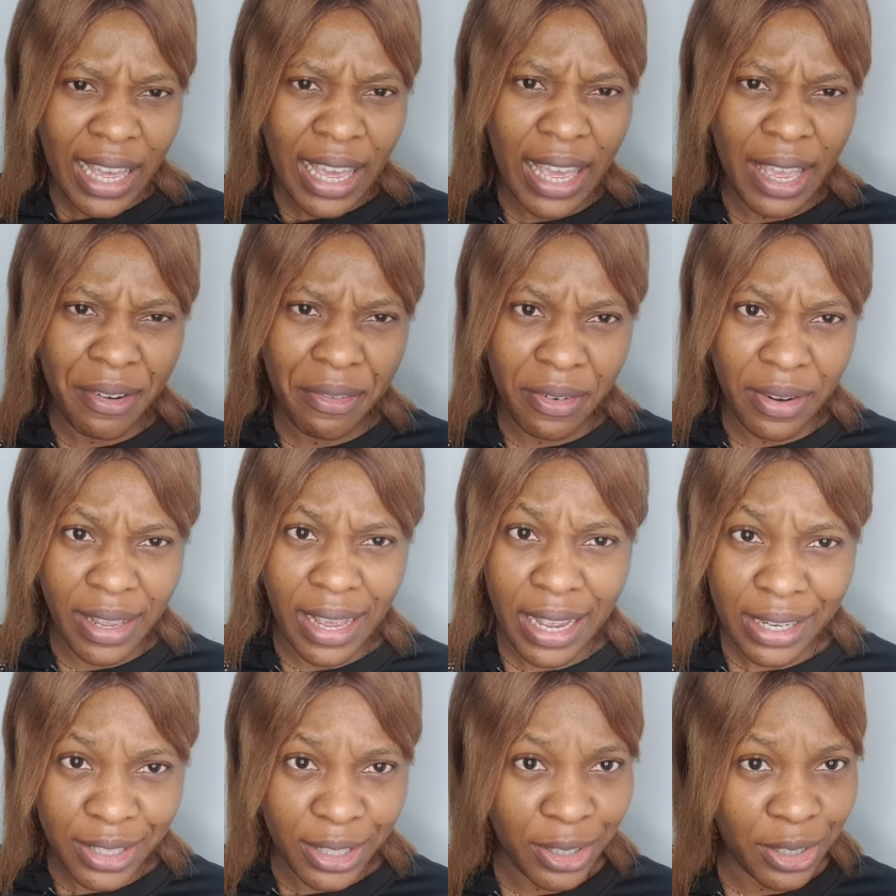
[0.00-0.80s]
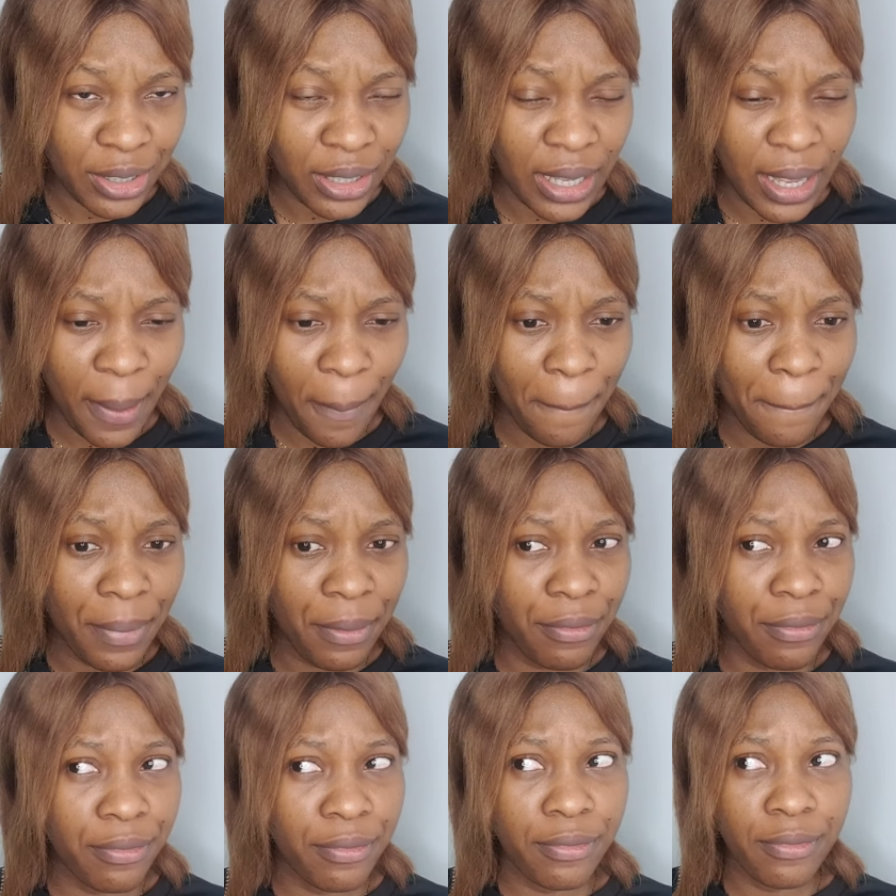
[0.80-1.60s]
a reaction on him
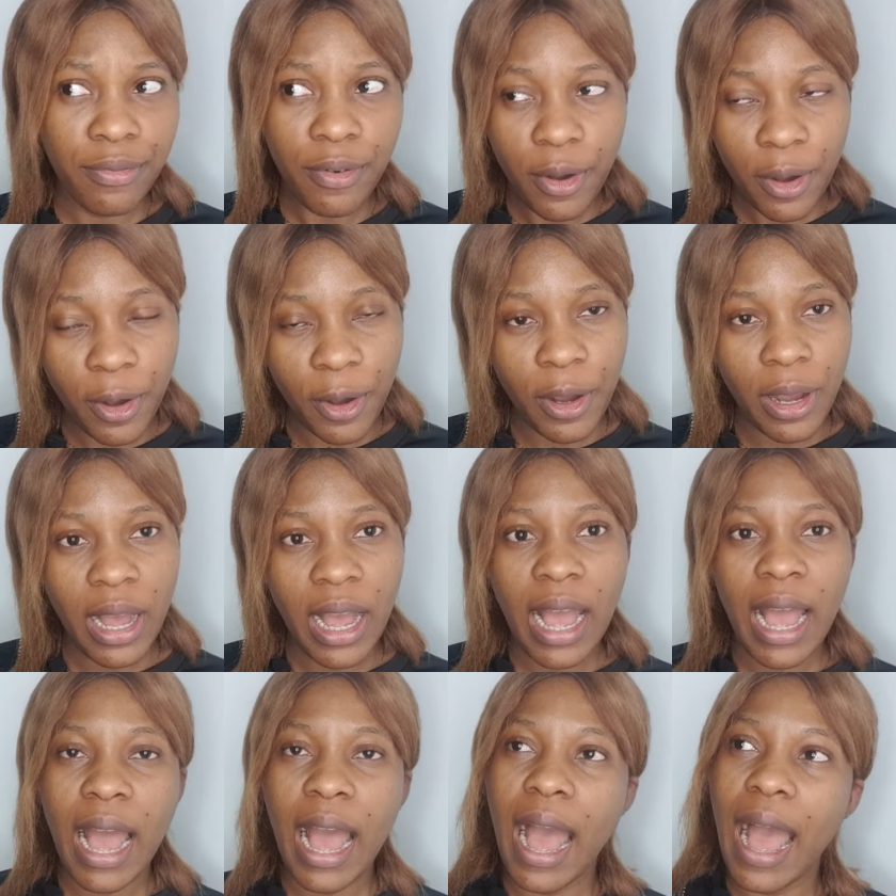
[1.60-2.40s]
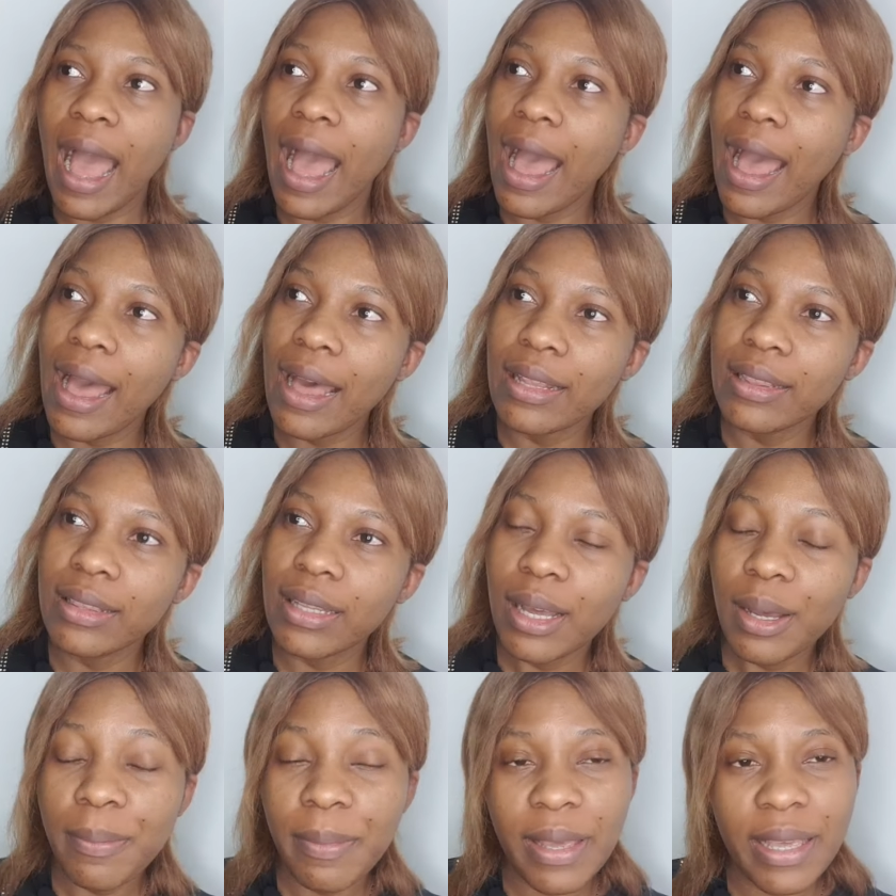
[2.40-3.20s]
before,
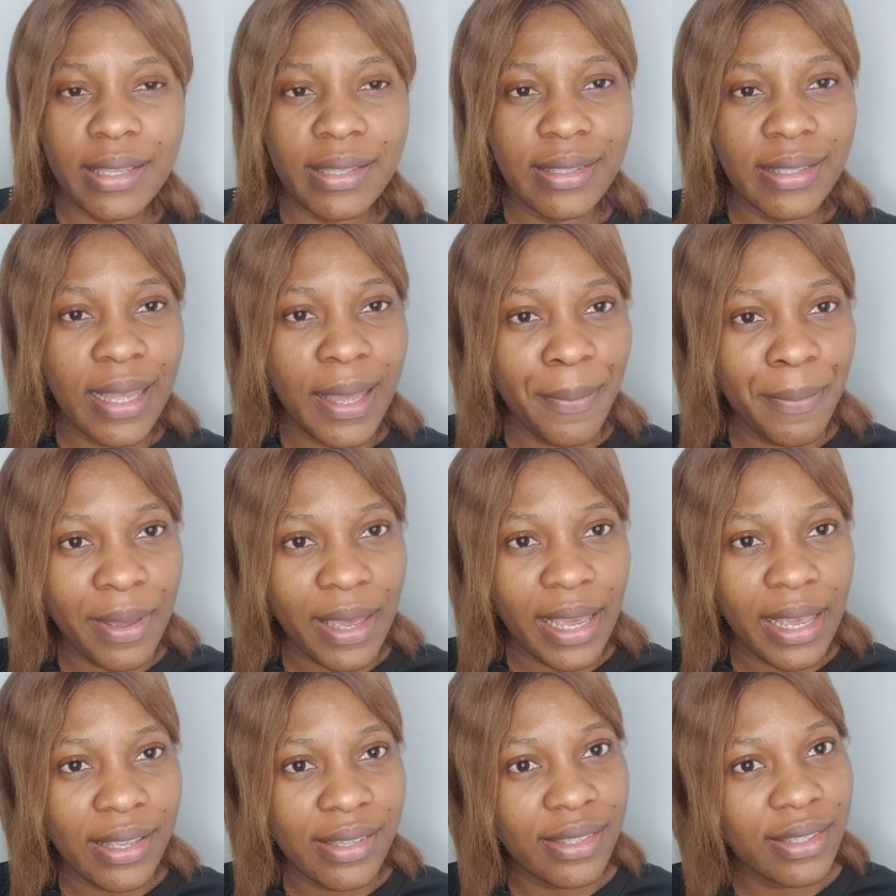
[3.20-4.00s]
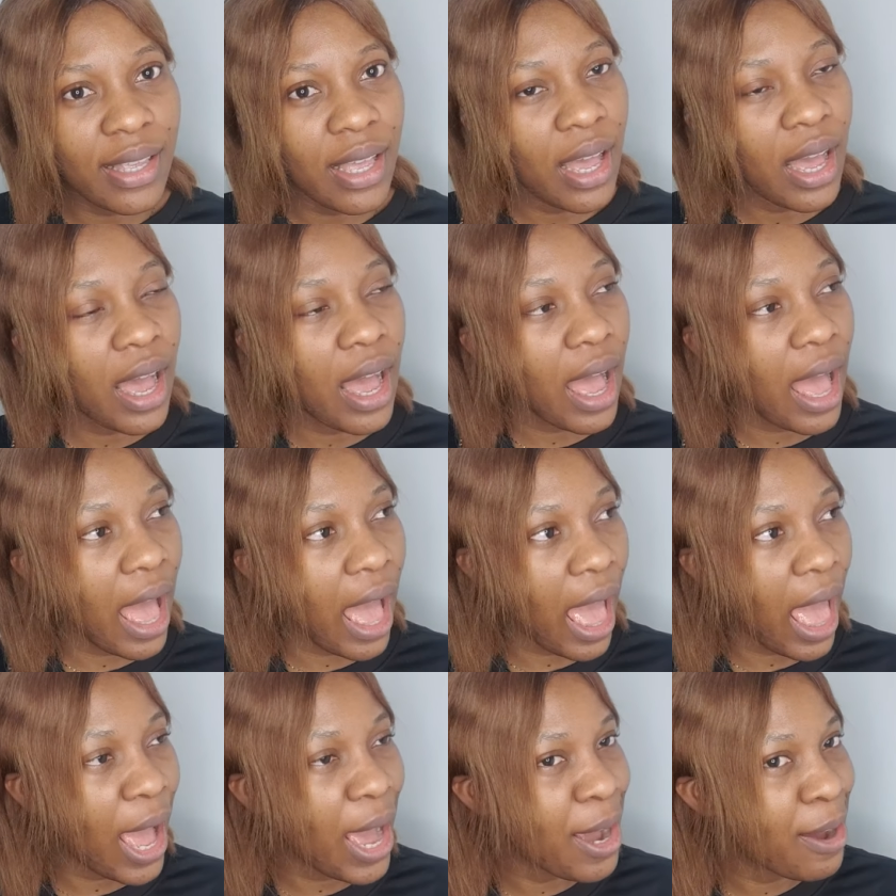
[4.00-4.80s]
and his name is
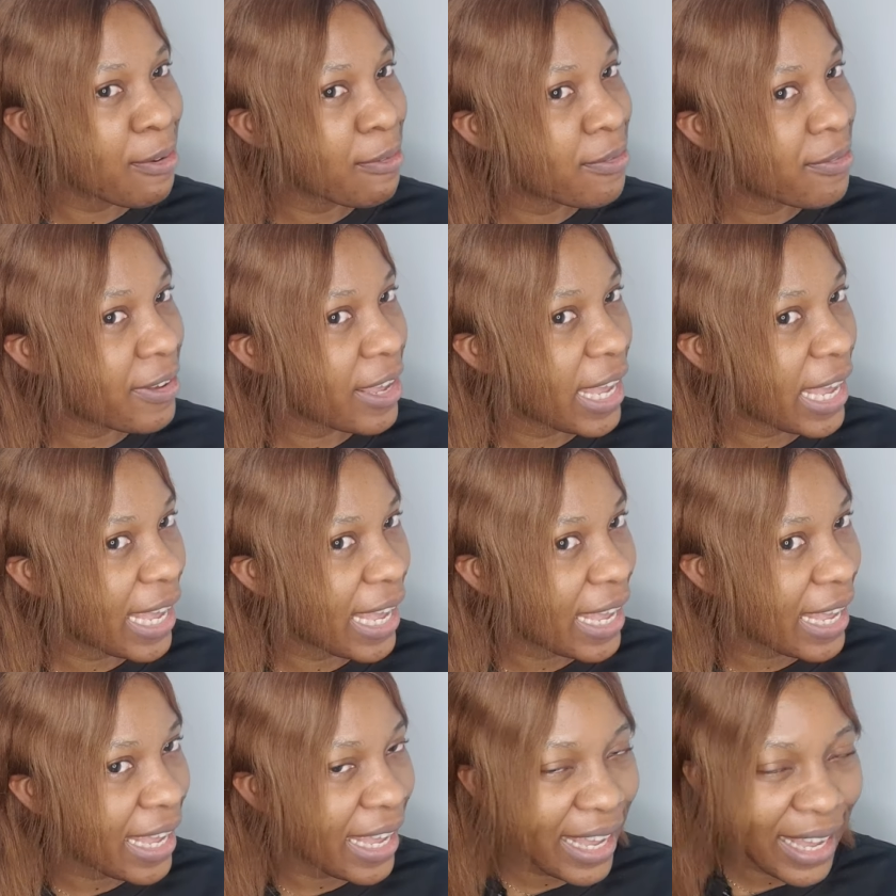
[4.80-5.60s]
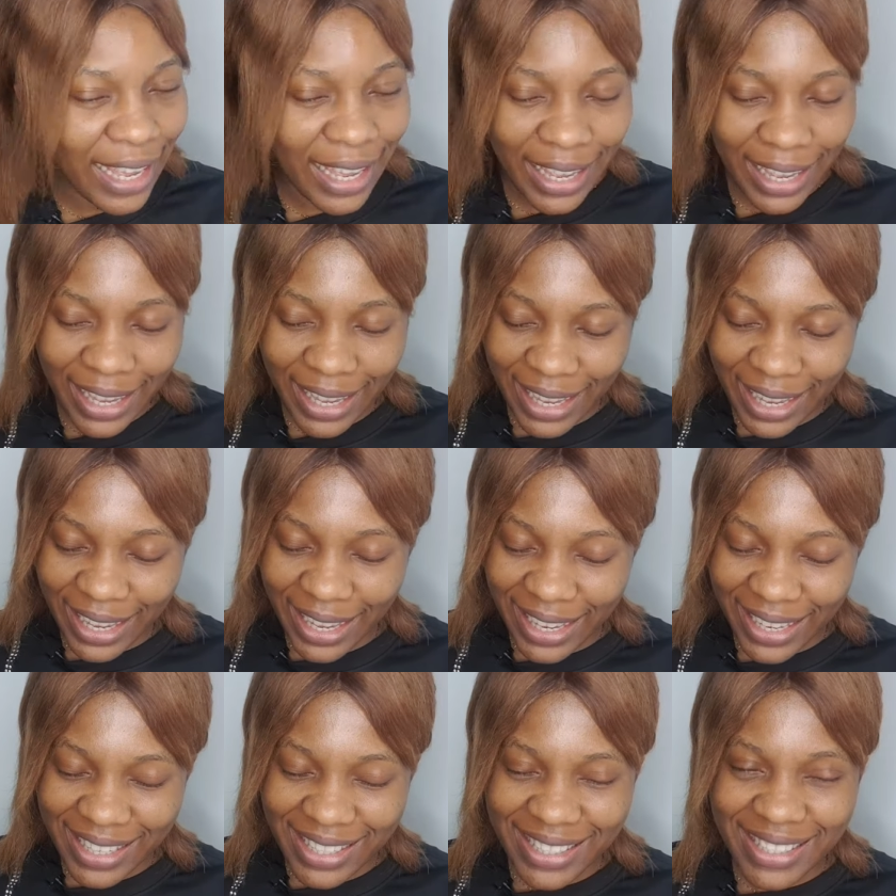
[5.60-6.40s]

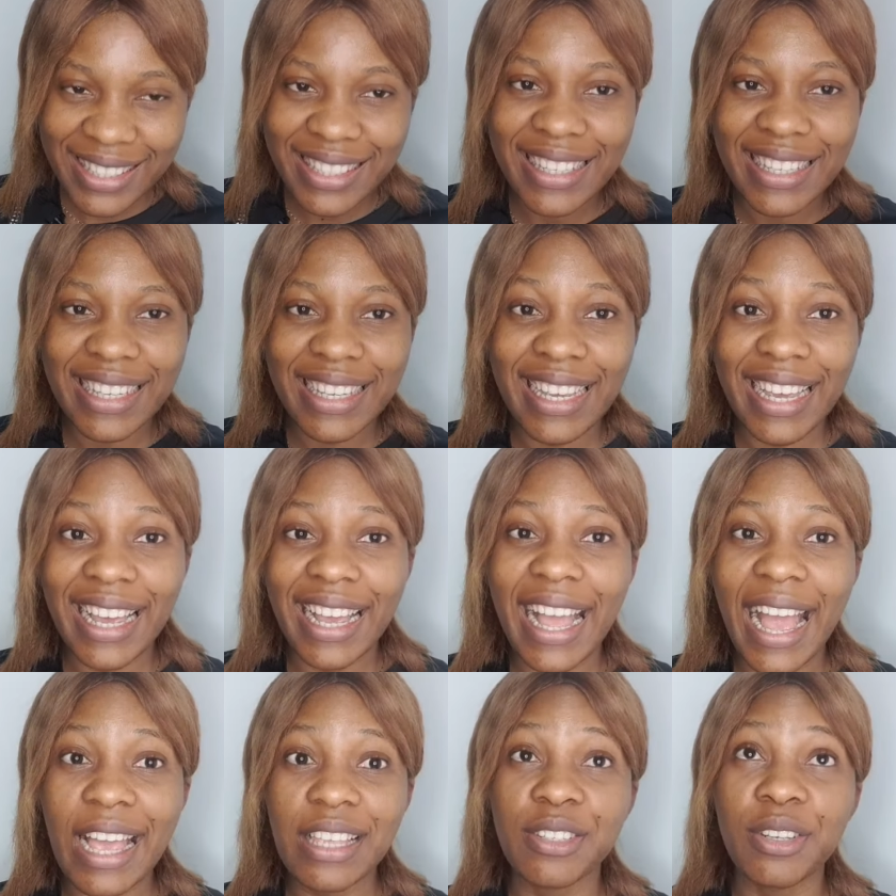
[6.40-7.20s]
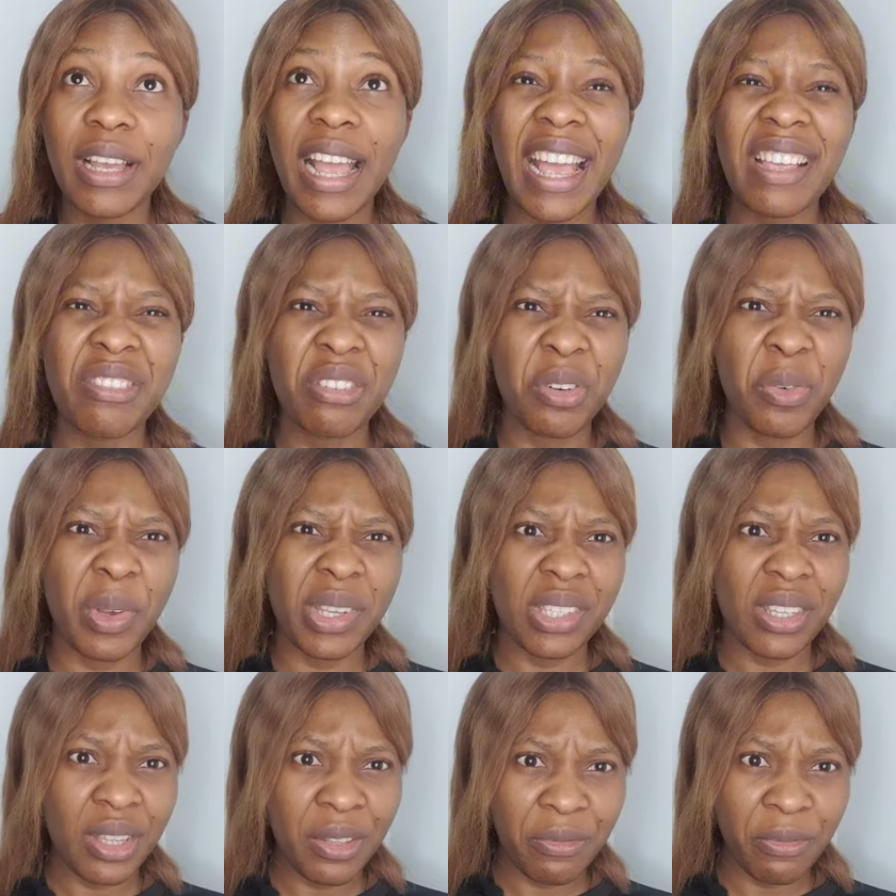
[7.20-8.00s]
Elvis. Yeah guys, you guys
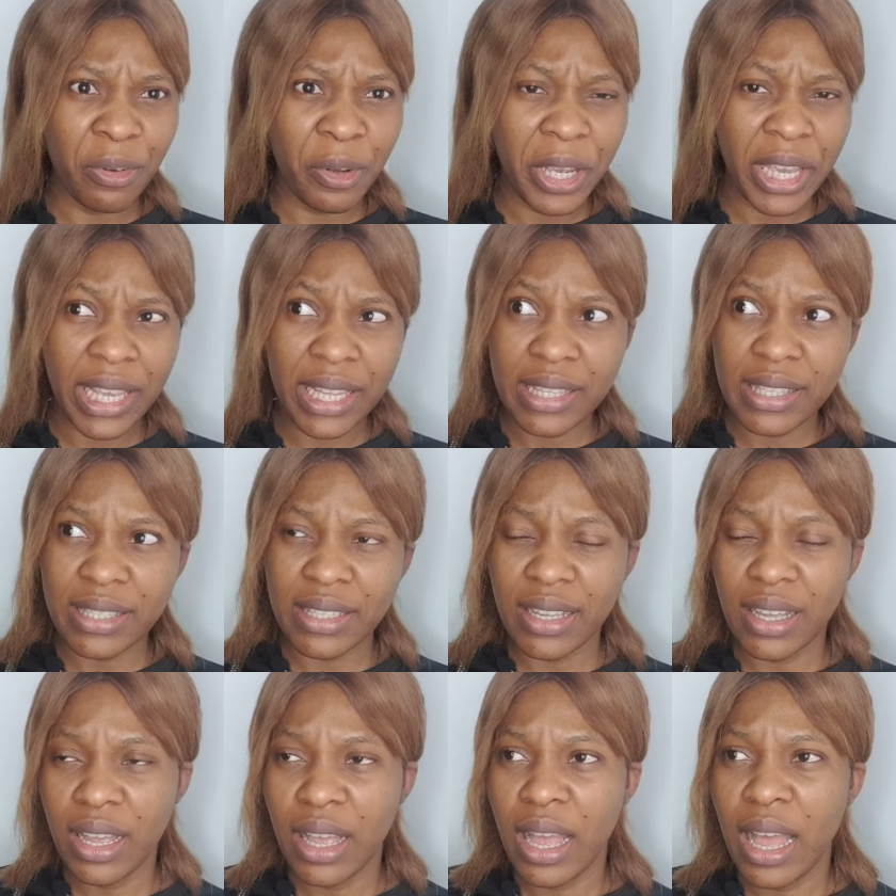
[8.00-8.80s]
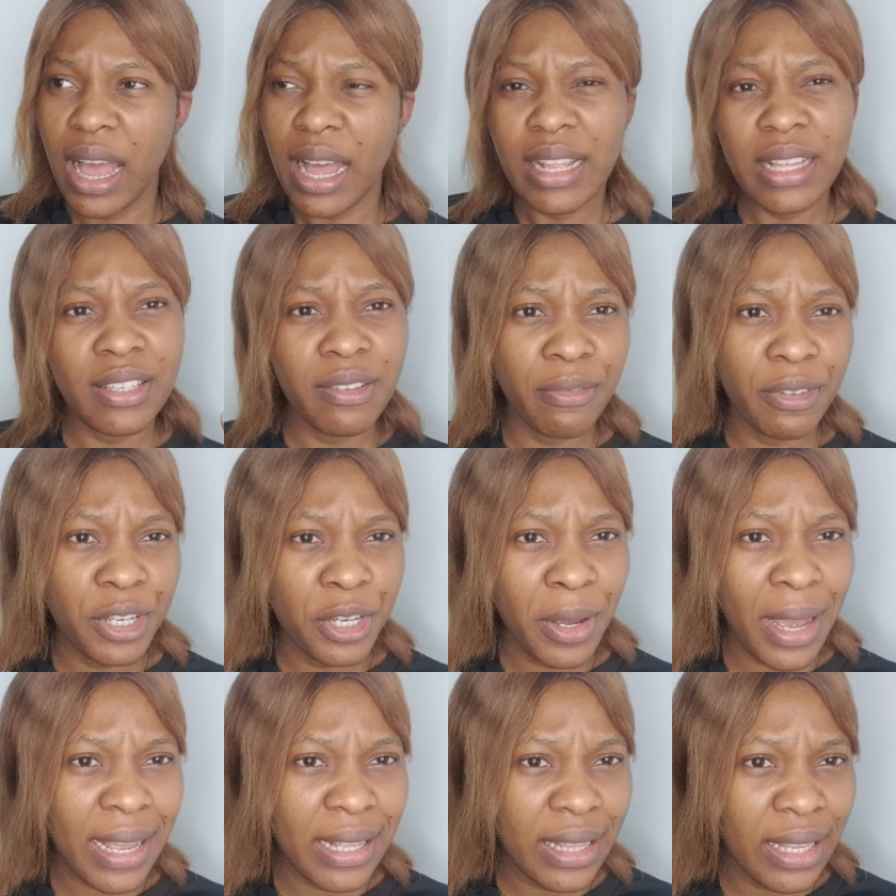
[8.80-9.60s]
requested for it. There's a
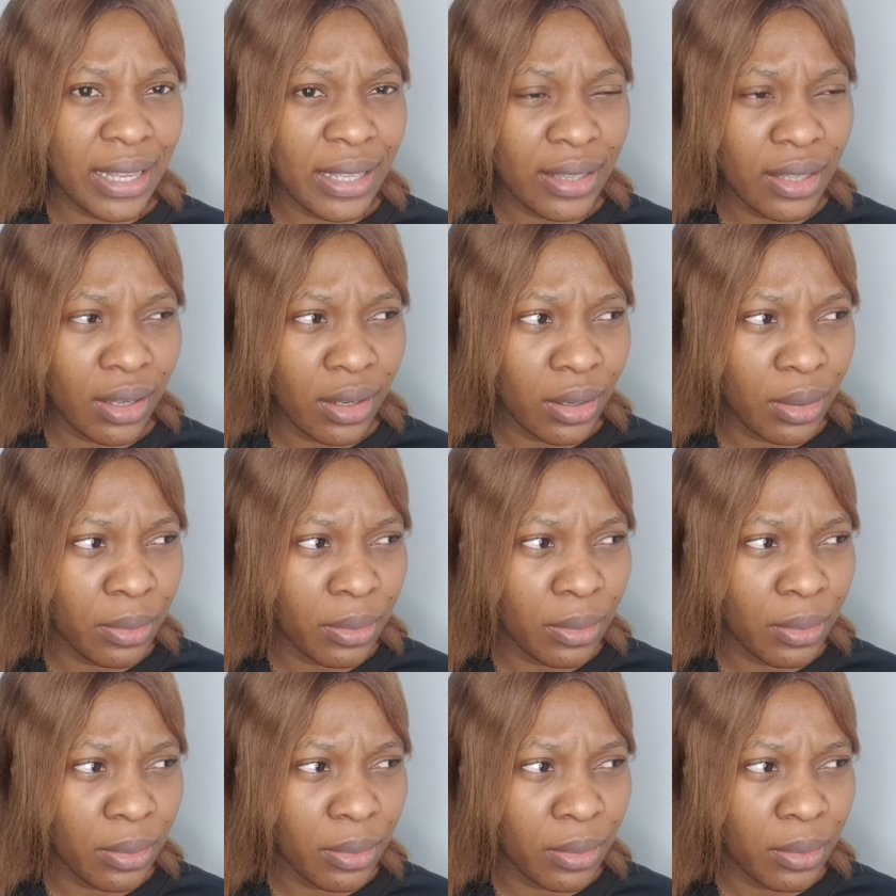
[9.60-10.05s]
video I did